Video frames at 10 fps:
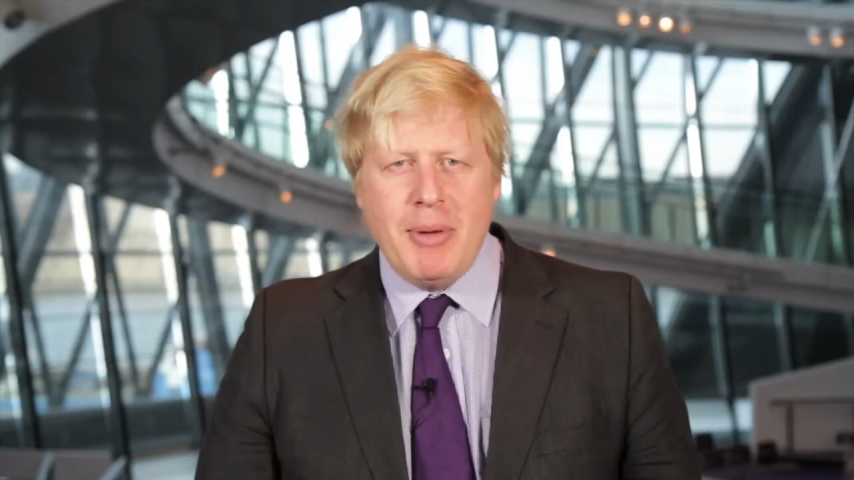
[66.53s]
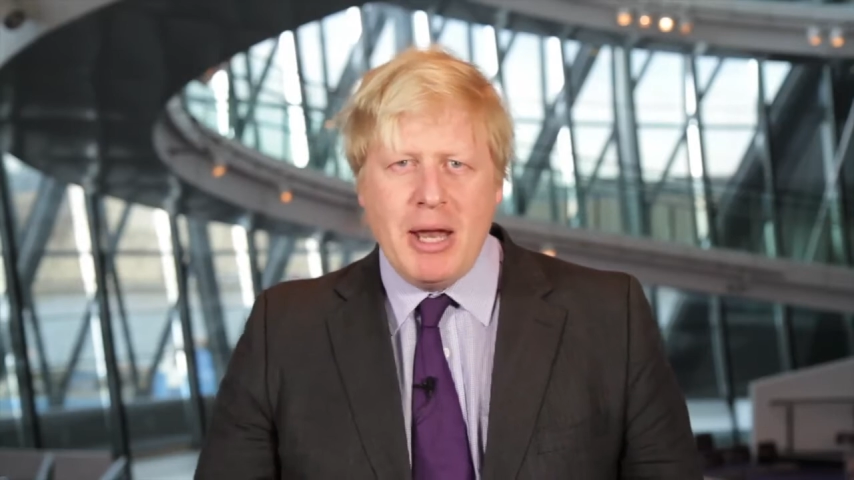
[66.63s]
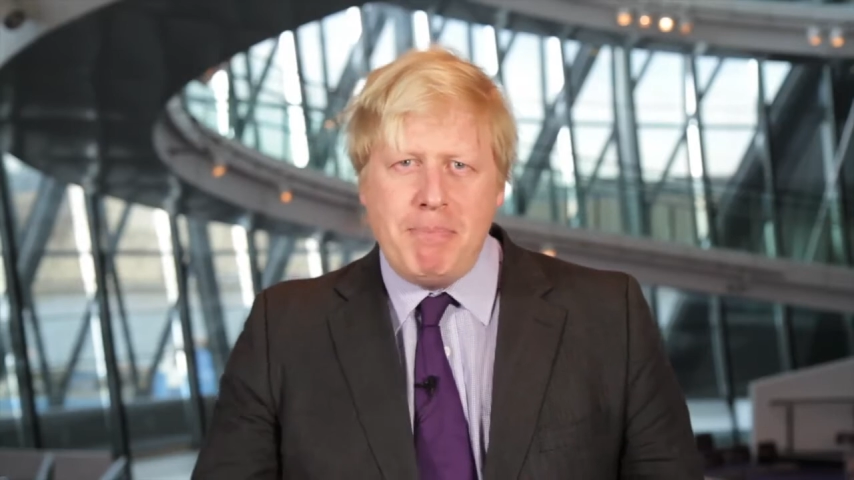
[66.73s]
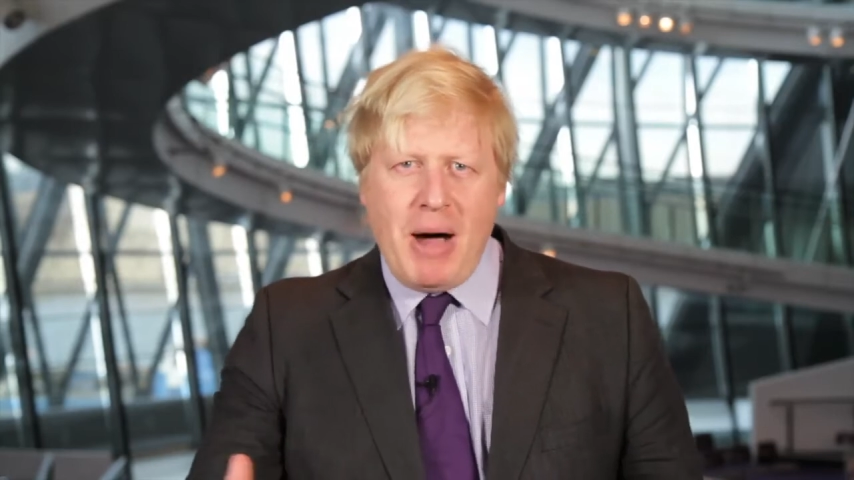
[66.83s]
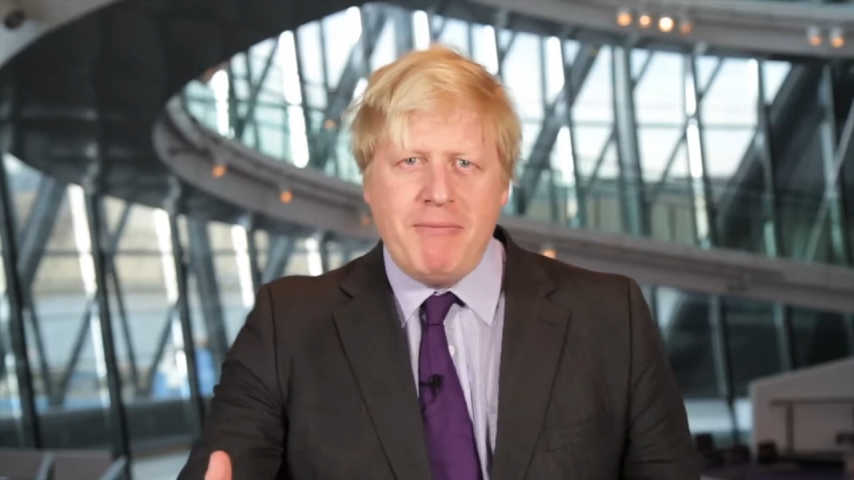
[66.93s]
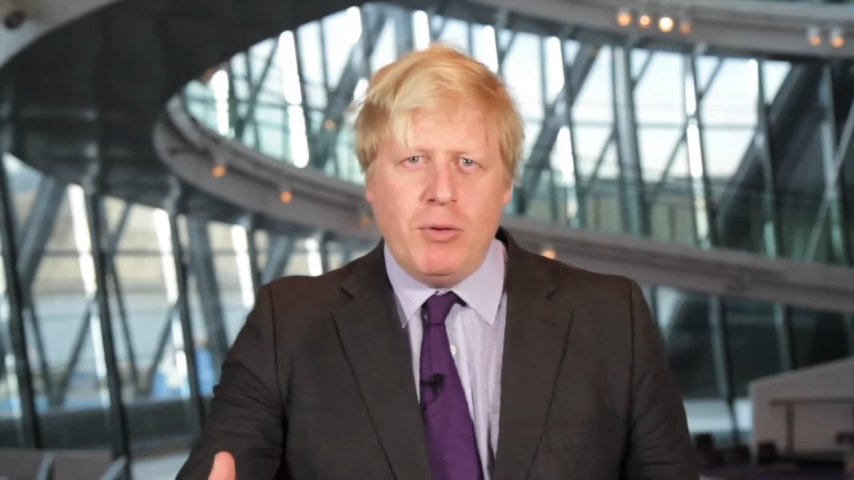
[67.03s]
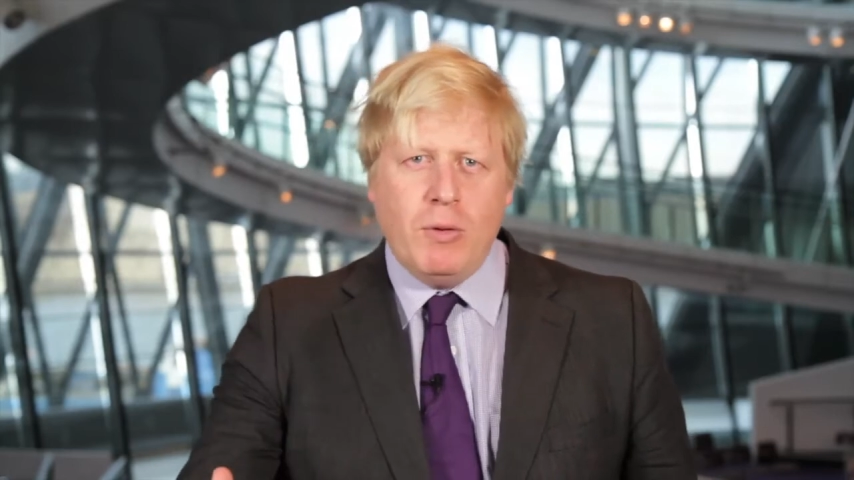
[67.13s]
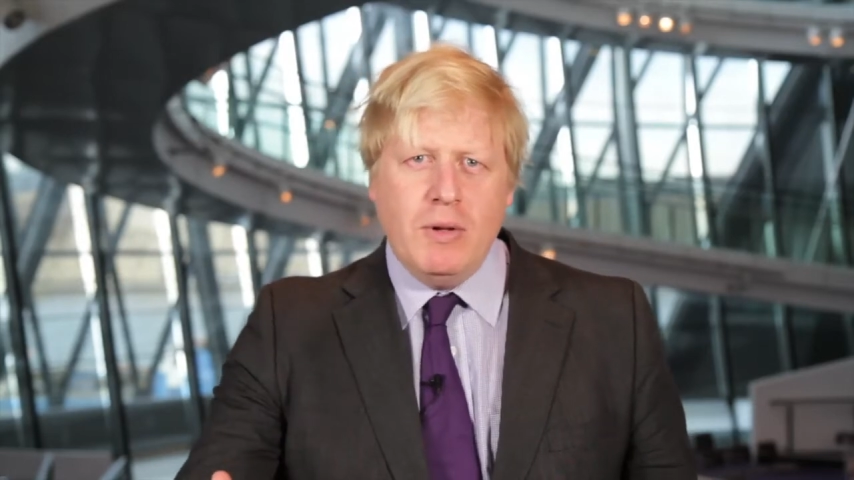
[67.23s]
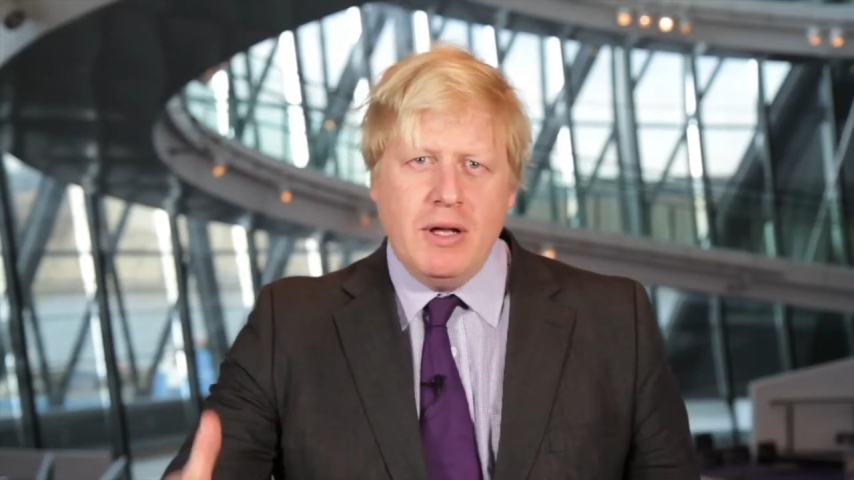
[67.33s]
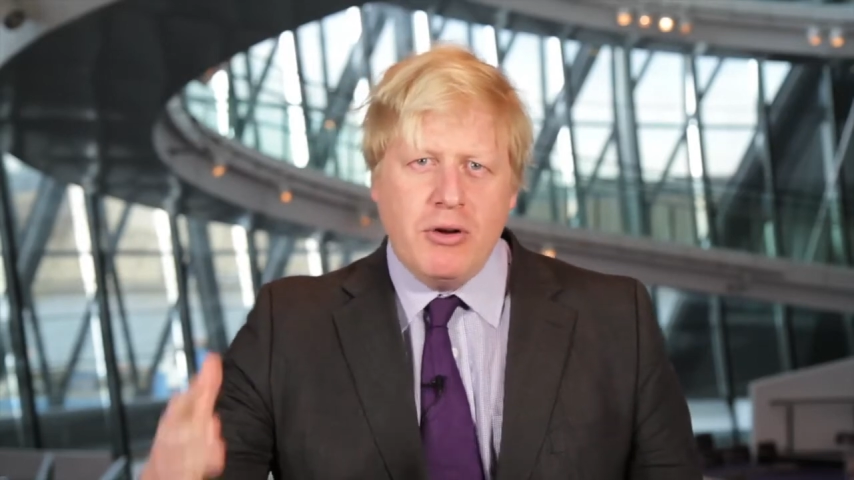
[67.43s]
And above
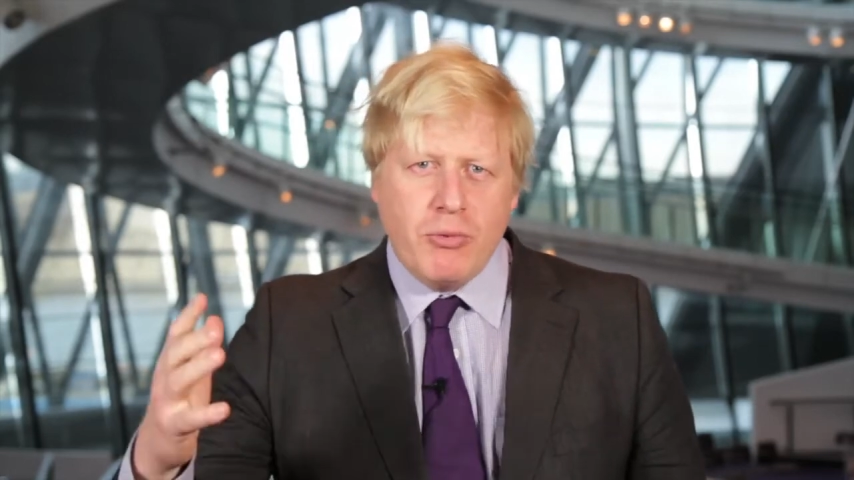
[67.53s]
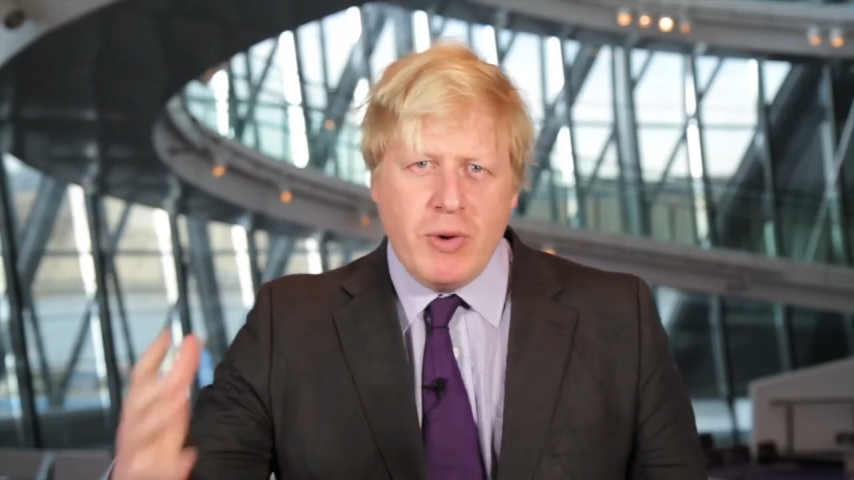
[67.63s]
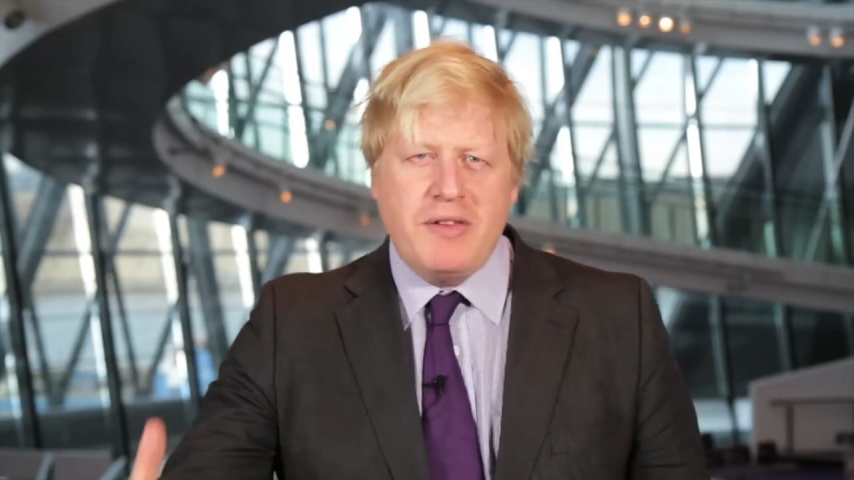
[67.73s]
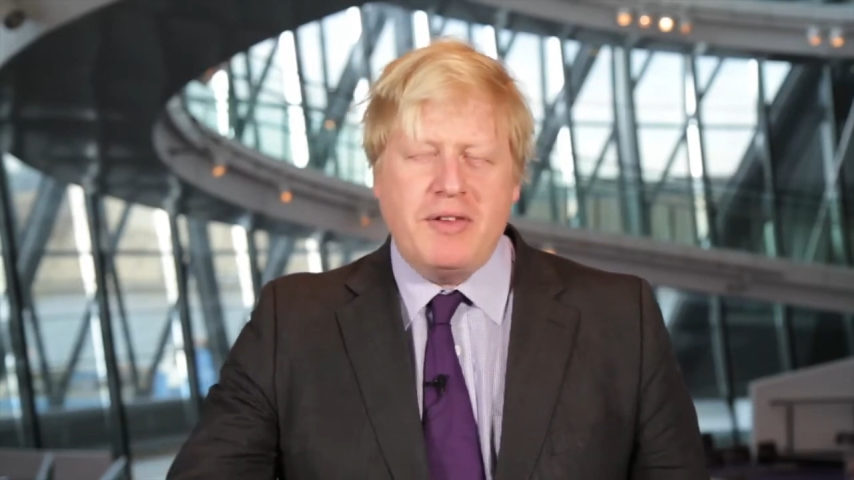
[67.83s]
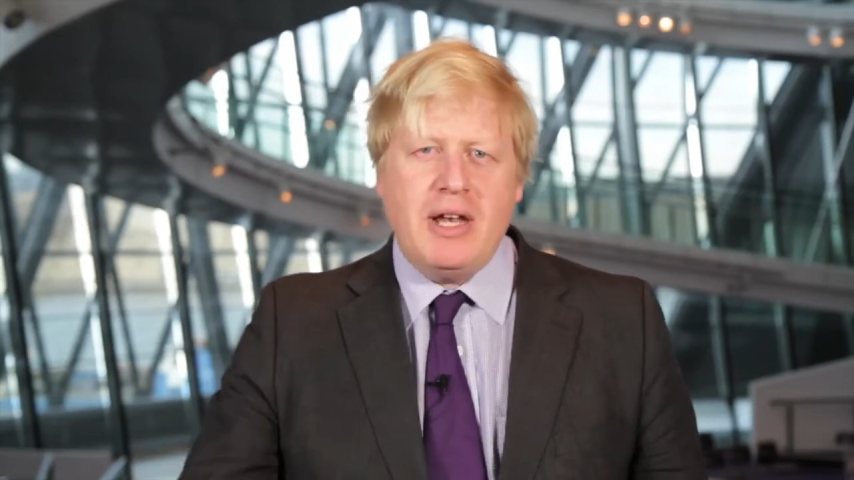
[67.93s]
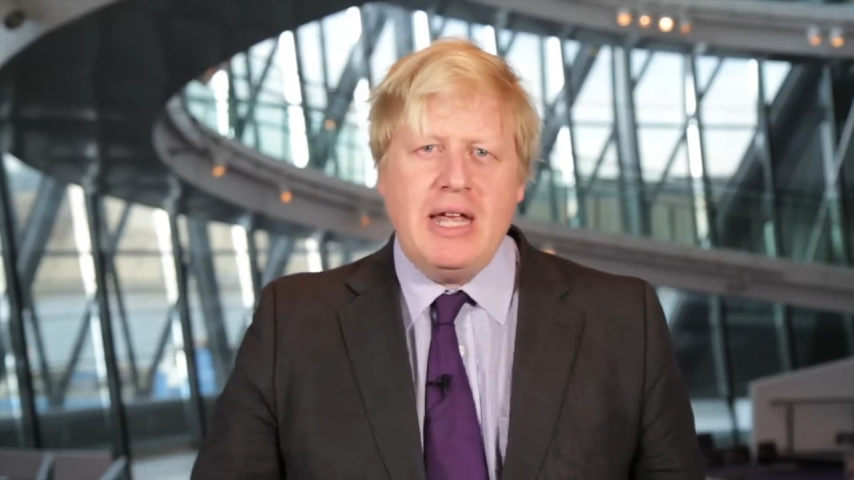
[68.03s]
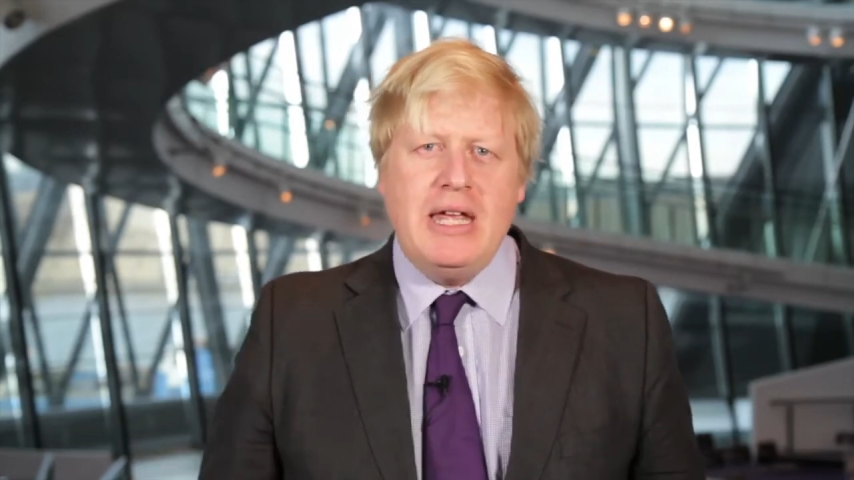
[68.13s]
all, recently